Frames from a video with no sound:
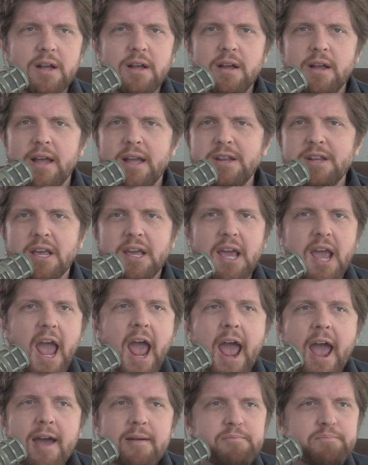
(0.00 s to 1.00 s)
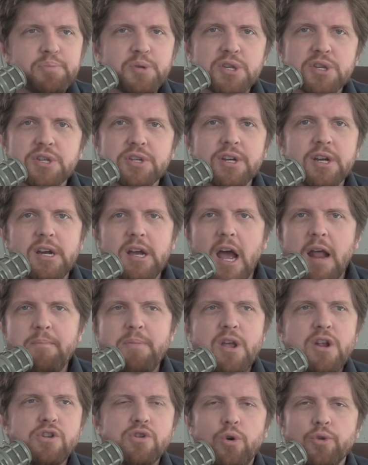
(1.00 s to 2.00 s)
into camps and
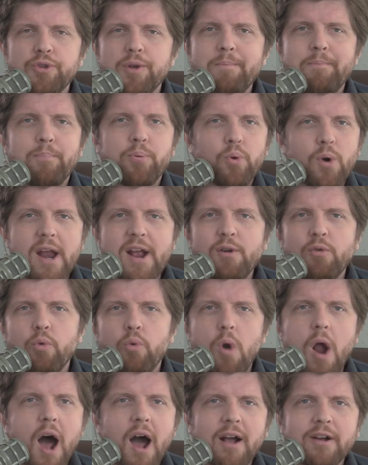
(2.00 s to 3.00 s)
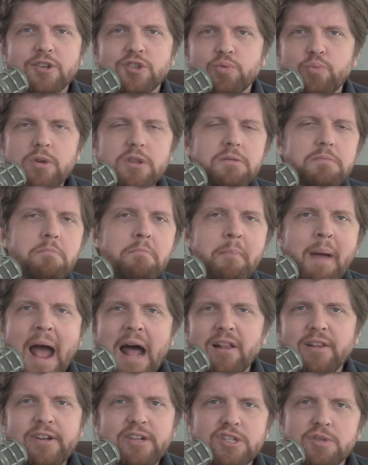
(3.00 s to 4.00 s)
being told to break rocks with
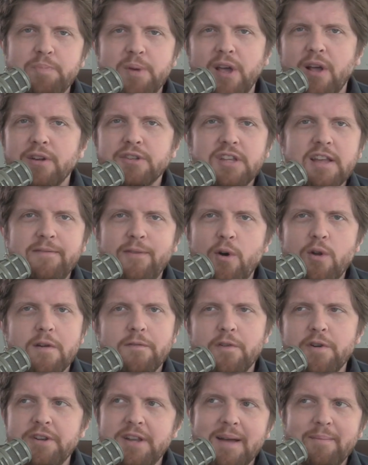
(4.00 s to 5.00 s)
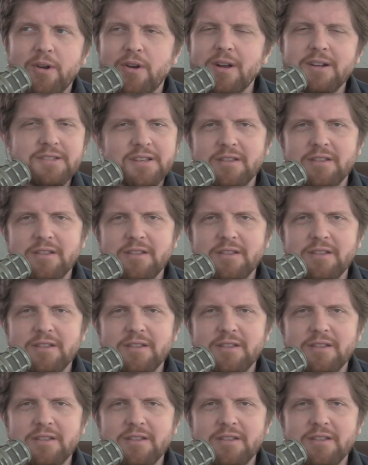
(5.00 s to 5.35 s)
mallets because they voted for Democrats.